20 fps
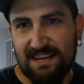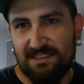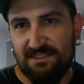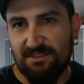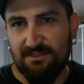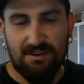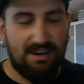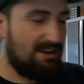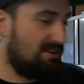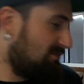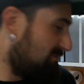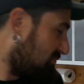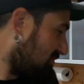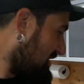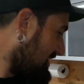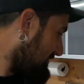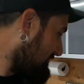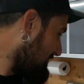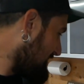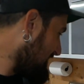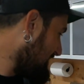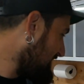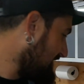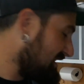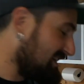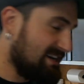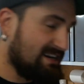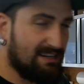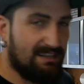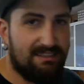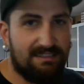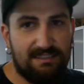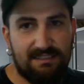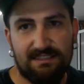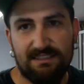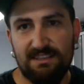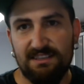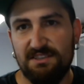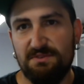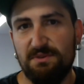so I don't break my
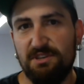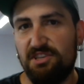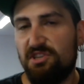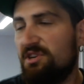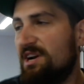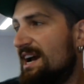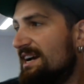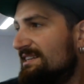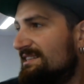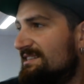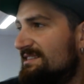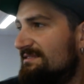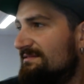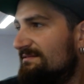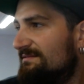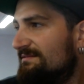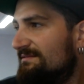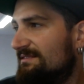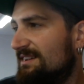Swiss tracks.